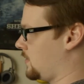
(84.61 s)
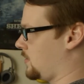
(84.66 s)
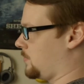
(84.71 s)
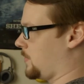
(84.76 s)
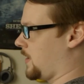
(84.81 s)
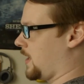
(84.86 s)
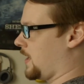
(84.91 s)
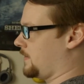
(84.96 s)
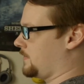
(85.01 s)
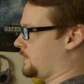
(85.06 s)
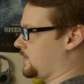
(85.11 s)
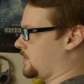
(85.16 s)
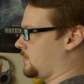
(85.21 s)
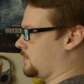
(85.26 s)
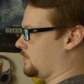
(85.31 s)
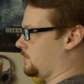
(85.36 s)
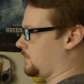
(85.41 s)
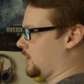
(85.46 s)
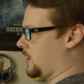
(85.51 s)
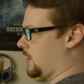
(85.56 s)
I have
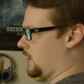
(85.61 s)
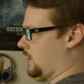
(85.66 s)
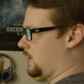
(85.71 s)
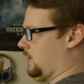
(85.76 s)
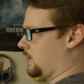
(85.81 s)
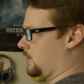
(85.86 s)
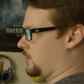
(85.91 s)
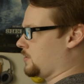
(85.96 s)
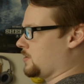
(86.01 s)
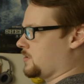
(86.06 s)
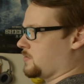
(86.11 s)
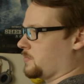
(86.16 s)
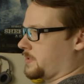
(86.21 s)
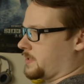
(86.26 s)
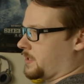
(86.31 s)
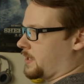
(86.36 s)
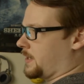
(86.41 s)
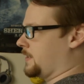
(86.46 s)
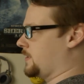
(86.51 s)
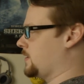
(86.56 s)
some
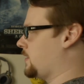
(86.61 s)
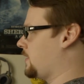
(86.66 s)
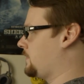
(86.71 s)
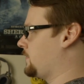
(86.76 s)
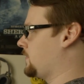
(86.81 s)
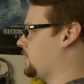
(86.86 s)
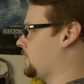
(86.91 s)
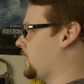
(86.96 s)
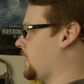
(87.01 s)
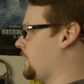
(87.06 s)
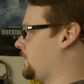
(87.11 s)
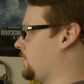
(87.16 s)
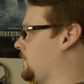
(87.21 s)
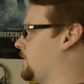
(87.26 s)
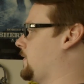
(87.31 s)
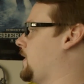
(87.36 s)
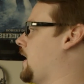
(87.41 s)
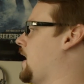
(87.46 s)
Christmas lights off to left of